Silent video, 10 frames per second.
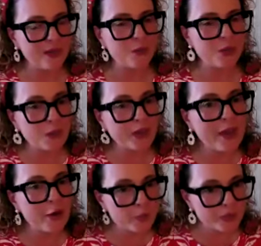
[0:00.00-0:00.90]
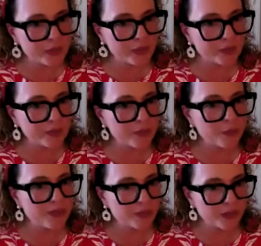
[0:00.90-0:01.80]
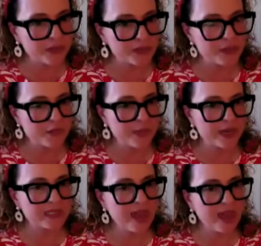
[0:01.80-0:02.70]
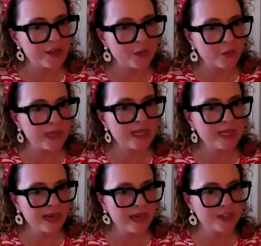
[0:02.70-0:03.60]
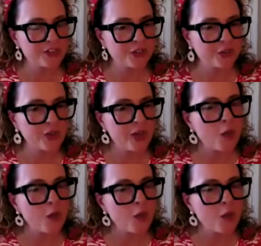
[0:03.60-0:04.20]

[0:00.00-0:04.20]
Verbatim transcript: We want to help you with a military base. Mm-hmm. How can we connect you?